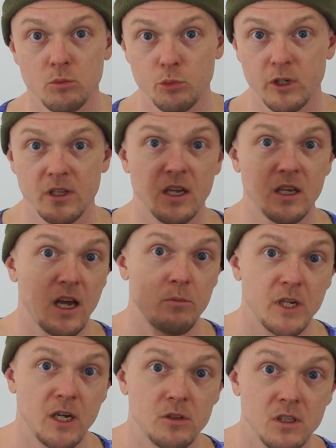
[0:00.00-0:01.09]
bring that gap
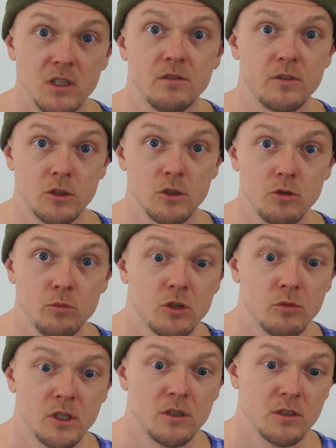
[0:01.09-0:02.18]
down to even 2
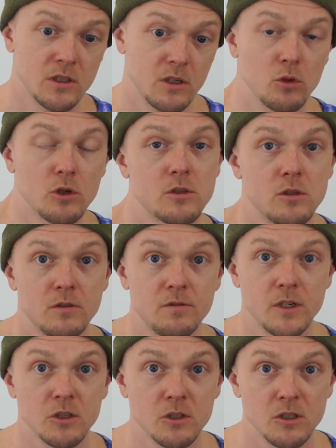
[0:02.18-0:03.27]
millimeters and it will still
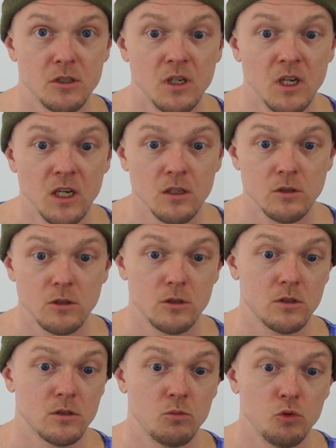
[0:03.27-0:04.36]
function. So there is
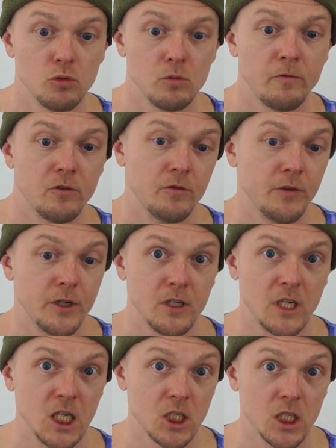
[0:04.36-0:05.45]
some room for
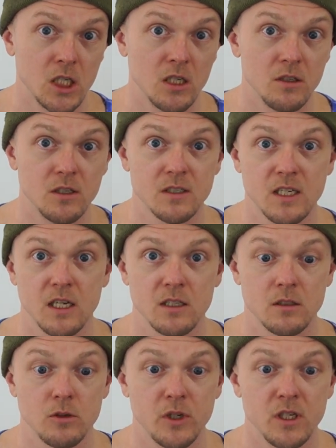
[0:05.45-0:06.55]
variation in the size
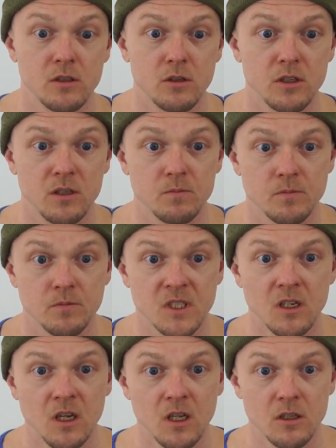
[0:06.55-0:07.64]
of the rain screen.
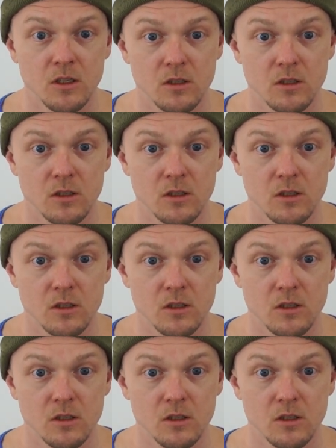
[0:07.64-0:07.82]
This